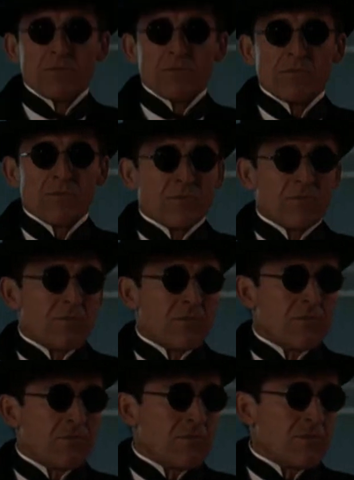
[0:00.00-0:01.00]
shading right here.
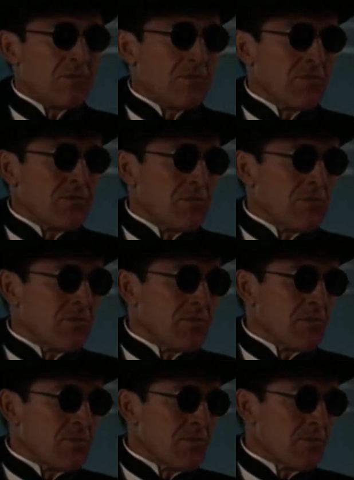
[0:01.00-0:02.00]
As a person who has done
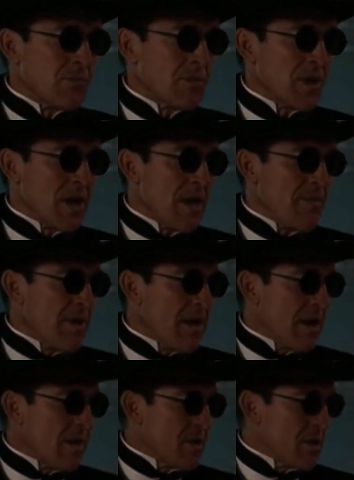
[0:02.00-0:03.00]
flat coloring, this would
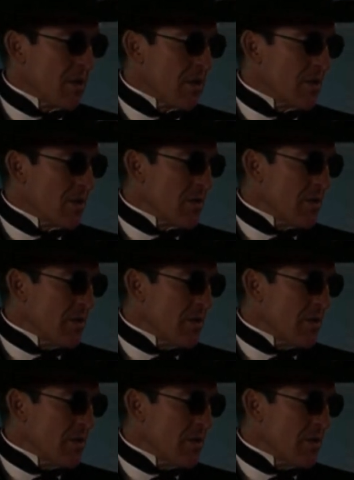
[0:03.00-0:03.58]
be shading in